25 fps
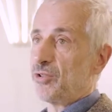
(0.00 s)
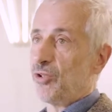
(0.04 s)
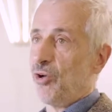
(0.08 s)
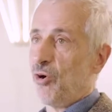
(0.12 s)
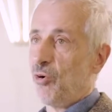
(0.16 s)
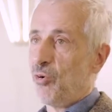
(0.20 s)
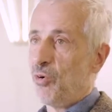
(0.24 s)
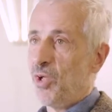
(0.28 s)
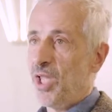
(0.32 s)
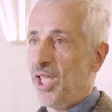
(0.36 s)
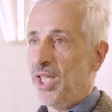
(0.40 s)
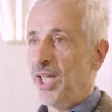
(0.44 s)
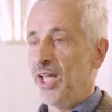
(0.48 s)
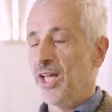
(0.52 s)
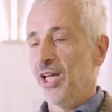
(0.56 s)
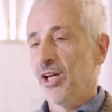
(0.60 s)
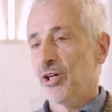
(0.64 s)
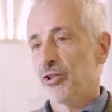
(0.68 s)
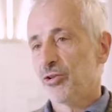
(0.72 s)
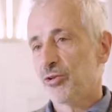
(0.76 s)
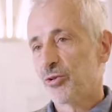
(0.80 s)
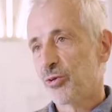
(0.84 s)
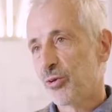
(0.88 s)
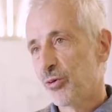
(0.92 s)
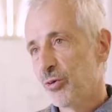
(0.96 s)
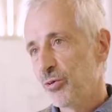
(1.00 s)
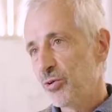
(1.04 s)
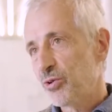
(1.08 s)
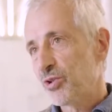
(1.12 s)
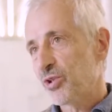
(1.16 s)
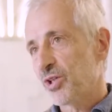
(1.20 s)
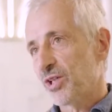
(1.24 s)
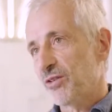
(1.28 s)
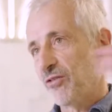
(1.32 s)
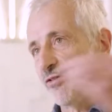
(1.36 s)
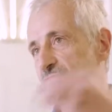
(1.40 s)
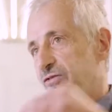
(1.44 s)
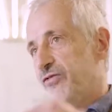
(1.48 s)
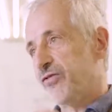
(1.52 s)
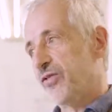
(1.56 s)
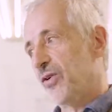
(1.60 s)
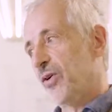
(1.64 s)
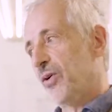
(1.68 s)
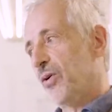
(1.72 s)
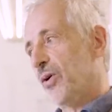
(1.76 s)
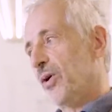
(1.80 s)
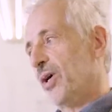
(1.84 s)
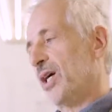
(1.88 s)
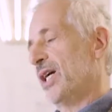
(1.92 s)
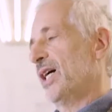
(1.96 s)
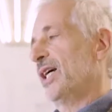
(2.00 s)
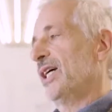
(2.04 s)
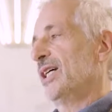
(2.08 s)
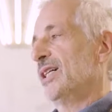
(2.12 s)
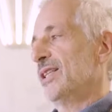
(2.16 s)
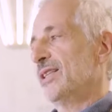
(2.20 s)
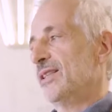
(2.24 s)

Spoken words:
So crucial for